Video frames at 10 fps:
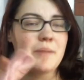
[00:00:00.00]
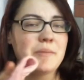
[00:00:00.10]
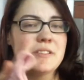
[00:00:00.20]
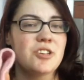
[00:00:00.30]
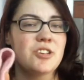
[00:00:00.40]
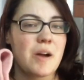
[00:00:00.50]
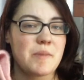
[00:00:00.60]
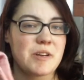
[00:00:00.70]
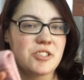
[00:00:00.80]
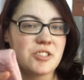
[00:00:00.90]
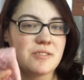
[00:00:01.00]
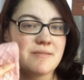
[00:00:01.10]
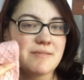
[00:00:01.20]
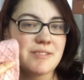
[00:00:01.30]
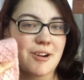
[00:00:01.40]
I wasn't sure how much
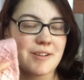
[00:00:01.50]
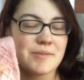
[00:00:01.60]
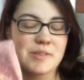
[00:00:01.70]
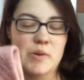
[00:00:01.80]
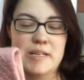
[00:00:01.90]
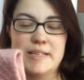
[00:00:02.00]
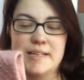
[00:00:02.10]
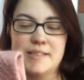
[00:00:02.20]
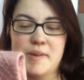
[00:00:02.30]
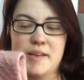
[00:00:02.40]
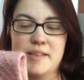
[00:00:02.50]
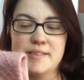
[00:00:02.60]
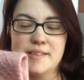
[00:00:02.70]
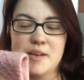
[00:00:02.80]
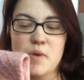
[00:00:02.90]
yarn it was going to take to make
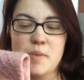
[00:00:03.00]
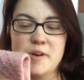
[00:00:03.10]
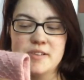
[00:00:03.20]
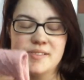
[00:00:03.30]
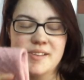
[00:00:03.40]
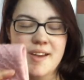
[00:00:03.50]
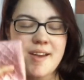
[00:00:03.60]
these leg warmers.